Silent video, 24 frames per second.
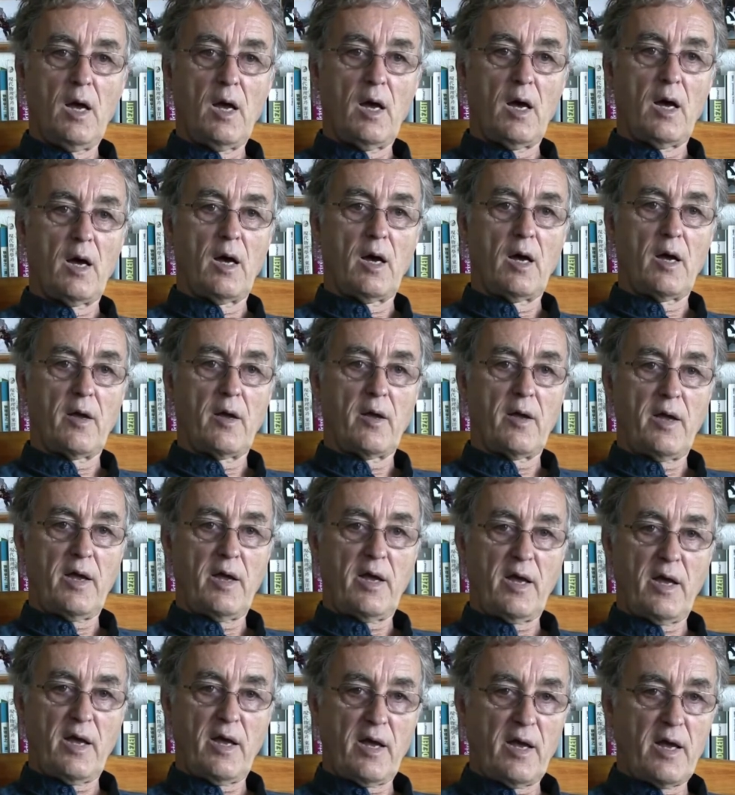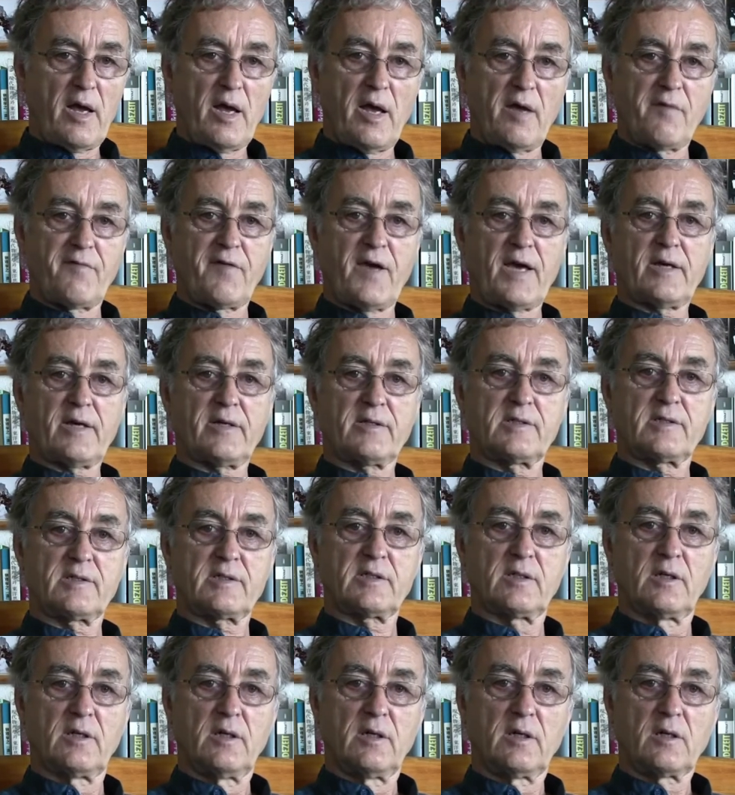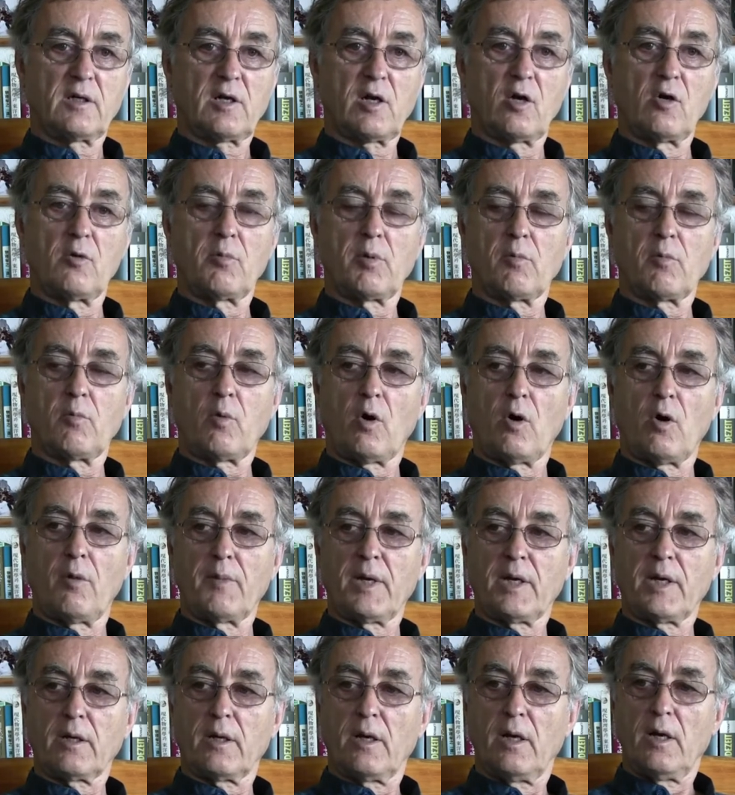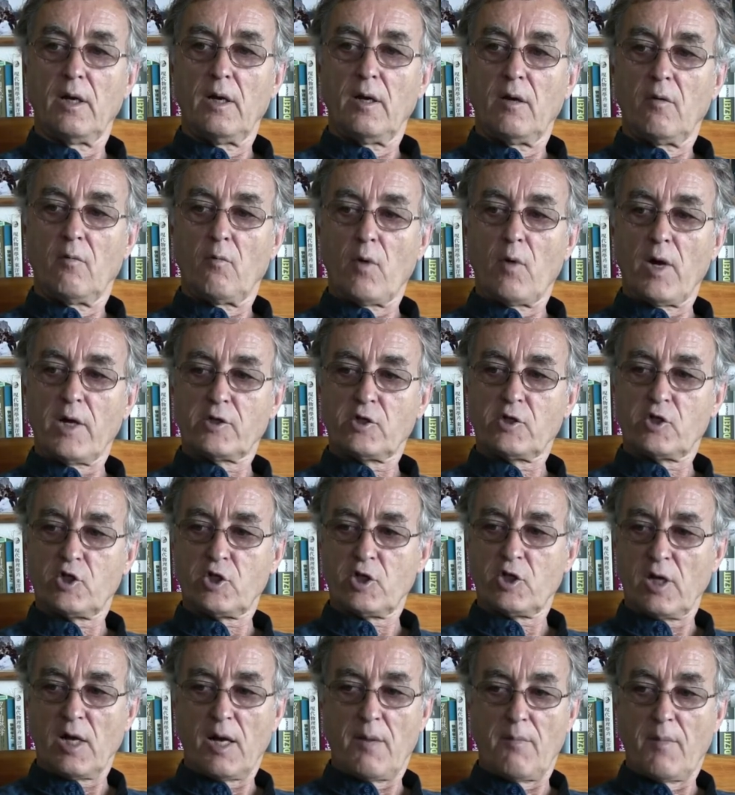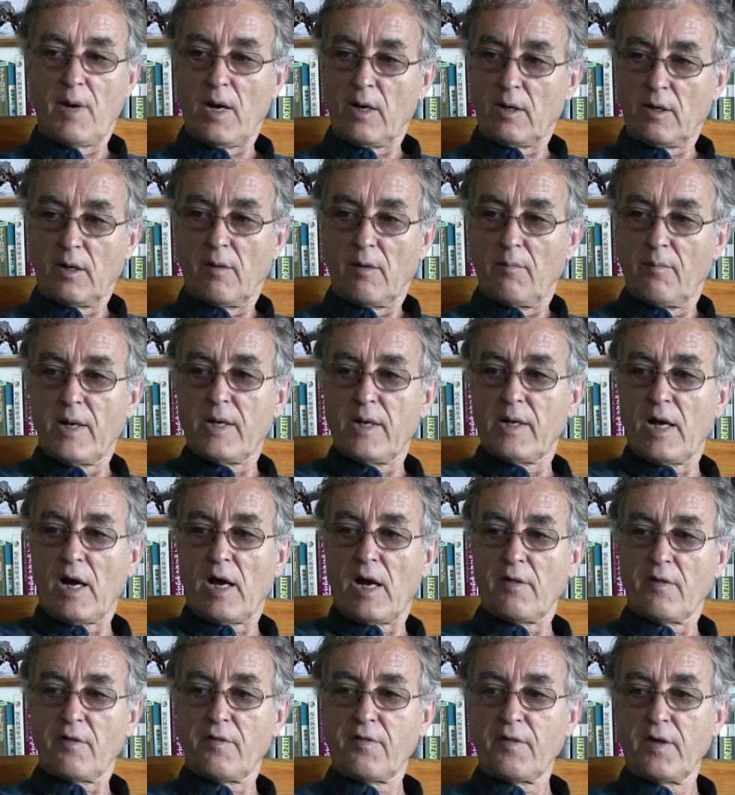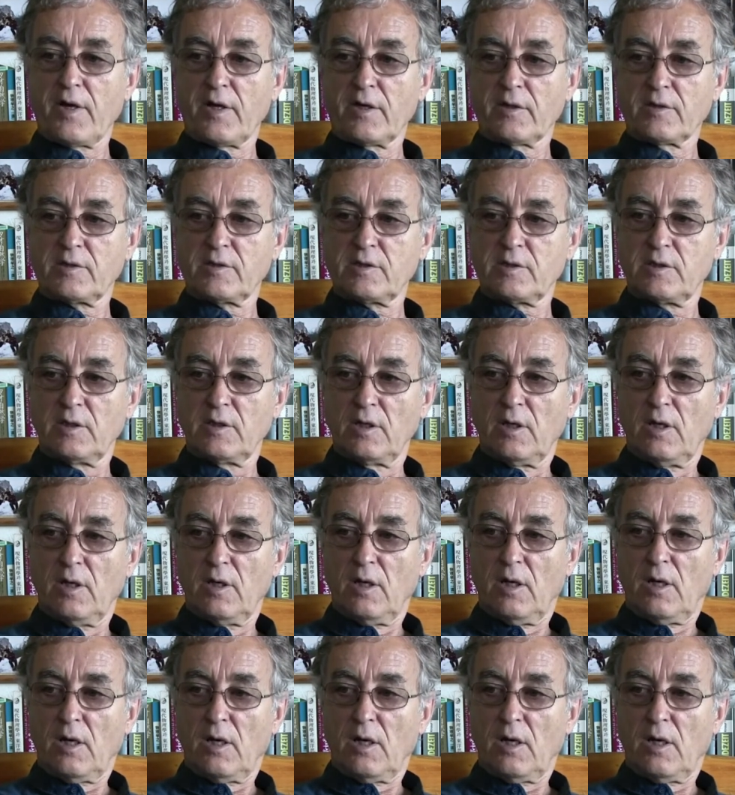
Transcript: uh, affects global warming, which, among many other things,